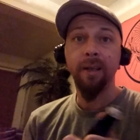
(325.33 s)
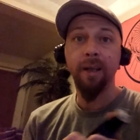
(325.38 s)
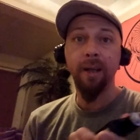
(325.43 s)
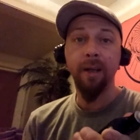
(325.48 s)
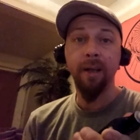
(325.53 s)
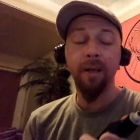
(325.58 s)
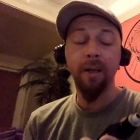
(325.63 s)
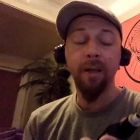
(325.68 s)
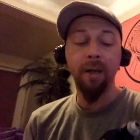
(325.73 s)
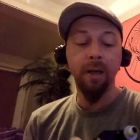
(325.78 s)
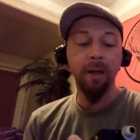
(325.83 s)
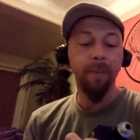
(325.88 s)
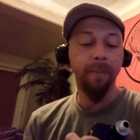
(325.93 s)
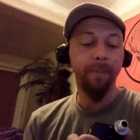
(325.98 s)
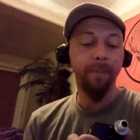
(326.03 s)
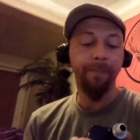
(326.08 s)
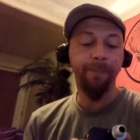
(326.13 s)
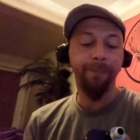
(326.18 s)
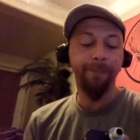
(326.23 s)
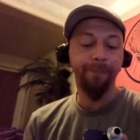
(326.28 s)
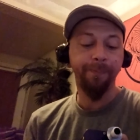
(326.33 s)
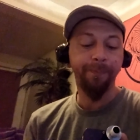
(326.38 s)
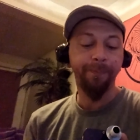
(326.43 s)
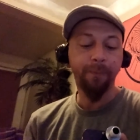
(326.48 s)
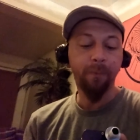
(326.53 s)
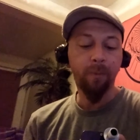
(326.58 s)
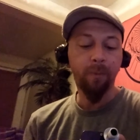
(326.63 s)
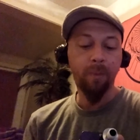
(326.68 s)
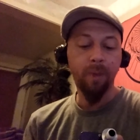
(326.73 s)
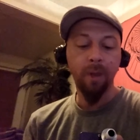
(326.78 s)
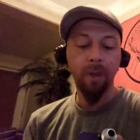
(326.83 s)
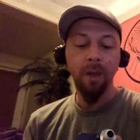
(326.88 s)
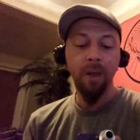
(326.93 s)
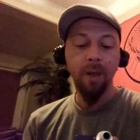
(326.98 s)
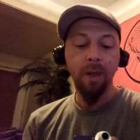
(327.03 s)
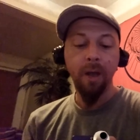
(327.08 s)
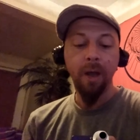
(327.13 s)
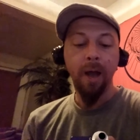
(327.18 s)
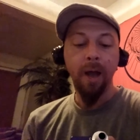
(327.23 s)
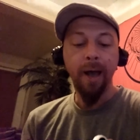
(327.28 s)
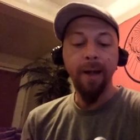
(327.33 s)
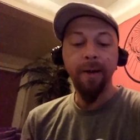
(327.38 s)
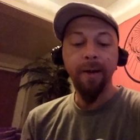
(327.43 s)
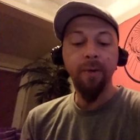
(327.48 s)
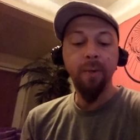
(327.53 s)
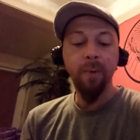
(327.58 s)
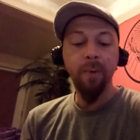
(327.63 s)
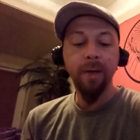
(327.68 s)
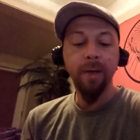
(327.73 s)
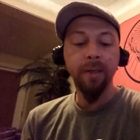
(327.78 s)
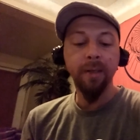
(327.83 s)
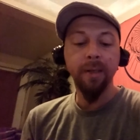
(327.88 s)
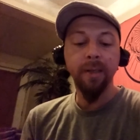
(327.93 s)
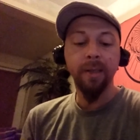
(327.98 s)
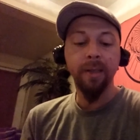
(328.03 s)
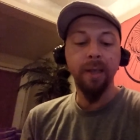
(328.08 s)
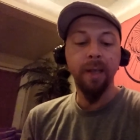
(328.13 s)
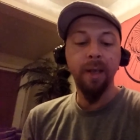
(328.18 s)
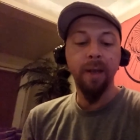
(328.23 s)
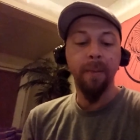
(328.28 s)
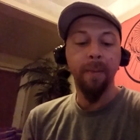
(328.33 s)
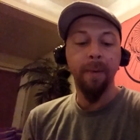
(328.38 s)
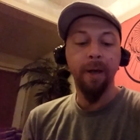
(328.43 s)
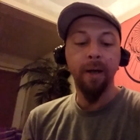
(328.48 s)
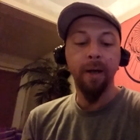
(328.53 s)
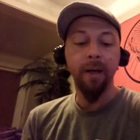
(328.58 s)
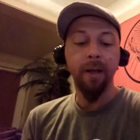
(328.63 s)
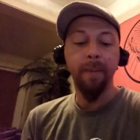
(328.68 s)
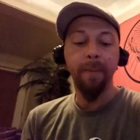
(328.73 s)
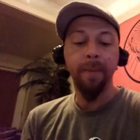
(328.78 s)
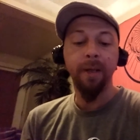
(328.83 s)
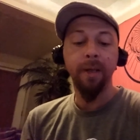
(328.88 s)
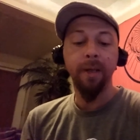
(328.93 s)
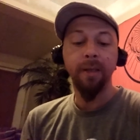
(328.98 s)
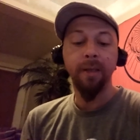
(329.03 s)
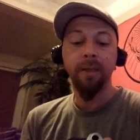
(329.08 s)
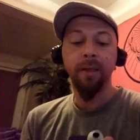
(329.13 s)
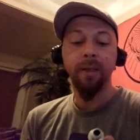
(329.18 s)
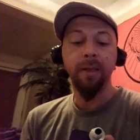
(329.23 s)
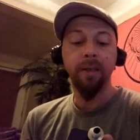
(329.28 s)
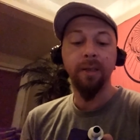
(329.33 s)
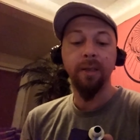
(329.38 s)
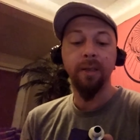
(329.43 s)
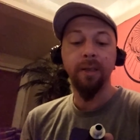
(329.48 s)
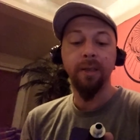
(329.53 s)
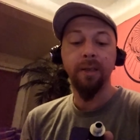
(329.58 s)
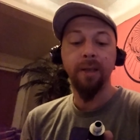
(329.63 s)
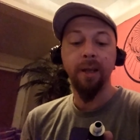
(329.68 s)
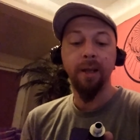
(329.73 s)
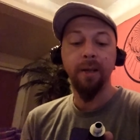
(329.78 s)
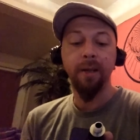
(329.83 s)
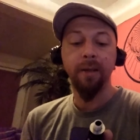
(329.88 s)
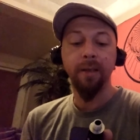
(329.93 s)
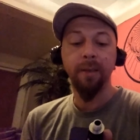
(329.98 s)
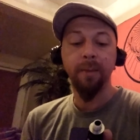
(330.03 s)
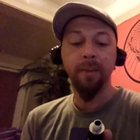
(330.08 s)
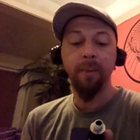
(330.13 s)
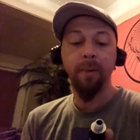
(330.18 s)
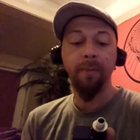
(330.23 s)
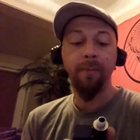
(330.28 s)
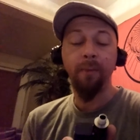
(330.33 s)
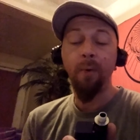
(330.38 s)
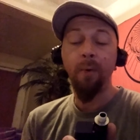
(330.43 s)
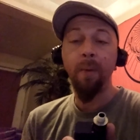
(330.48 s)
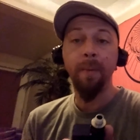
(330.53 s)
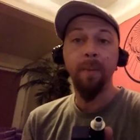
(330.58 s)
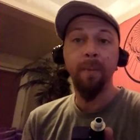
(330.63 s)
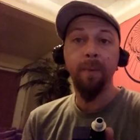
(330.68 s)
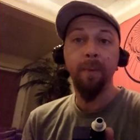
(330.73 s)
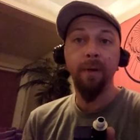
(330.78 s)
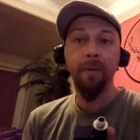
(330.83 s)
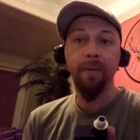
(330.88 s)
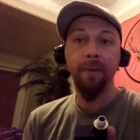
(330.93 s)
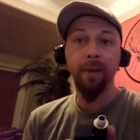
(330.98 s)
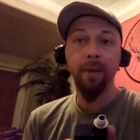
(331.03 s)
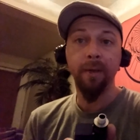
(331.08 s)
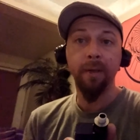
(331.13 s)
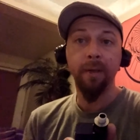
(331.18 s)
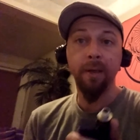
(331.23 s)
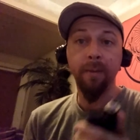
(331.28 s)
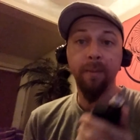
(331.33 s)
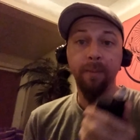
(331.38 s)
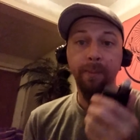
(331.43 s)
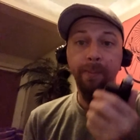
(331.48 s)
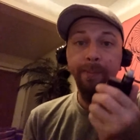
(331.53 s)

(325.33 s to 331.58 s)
And I don't know what else to say about it. I mean, it's just stellar. It's performing perfectly.